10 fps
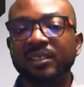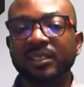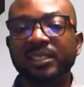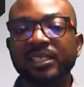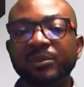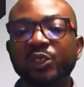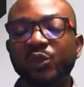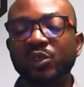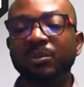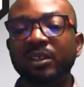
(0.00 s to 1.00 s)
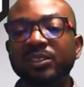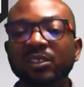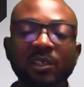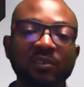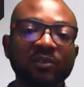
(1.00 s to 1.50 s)
The same is true about the
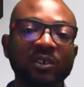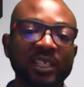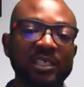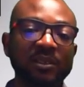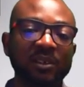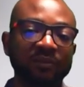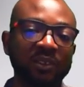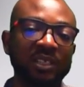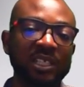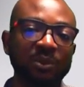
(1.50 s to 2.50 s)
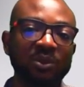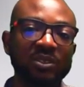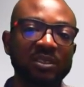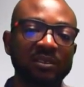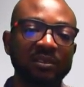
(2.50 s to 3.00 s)
number of
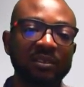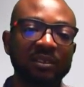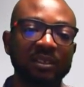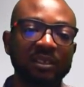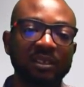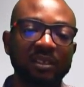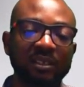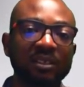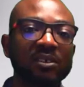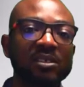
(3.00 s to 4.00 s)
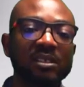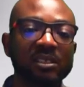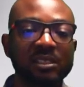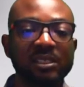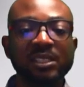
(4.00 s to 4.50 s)
non-exposed. Thus,
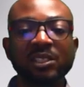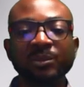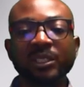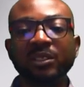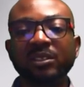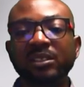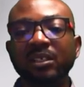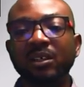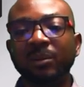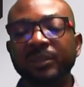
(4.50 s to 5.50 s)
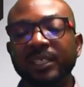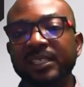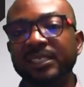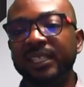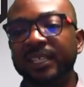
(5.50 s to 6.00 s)
the denominators
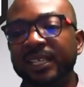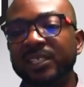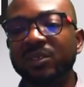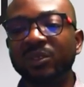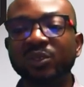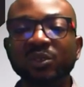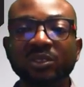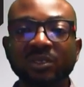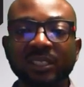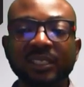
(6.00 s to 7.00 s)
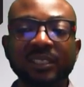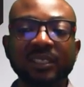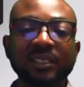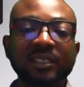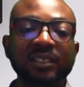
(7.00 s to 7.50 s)
obtained in a case control study
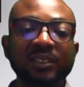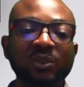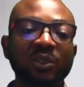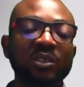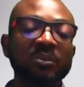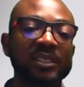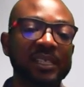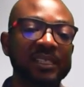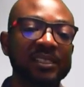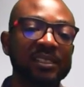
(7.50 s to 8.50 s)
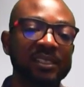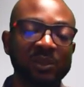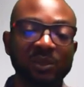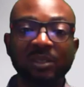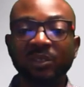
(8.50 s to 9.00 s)
do not represent the
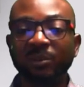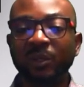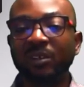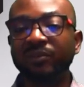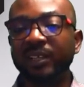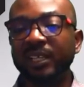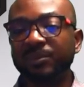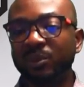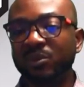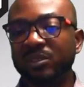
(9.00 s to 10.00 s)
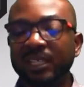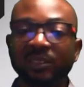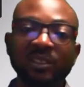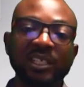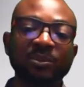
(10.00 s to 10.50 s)
total number of exposed and
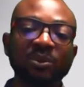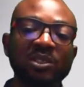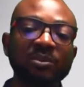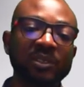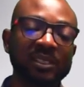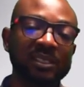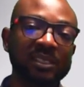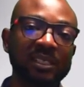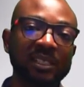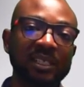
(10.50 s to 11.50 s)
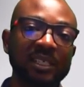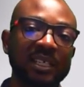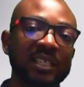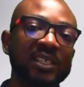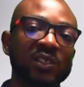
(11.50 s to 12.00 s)
unexposed persons
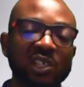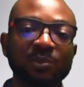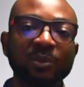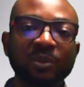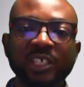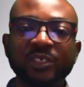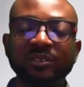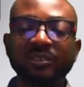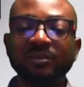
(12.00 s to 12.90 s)
in the source population.